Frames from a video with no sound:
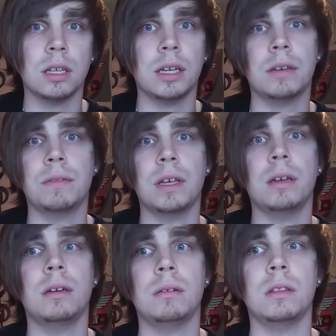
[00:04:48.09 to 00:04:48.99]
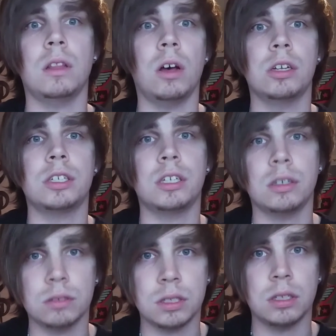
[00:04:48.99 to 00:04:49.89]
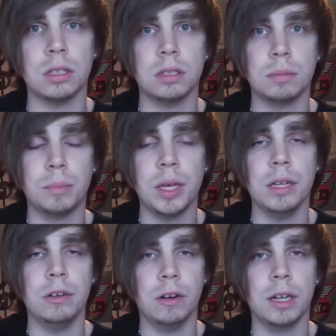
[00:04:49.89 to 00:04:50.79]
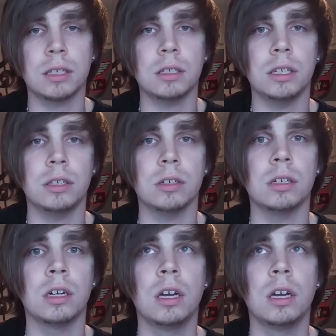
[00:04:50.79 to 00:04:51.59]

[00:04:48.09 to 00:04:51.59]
like if they launch and it goes into the pit directly, or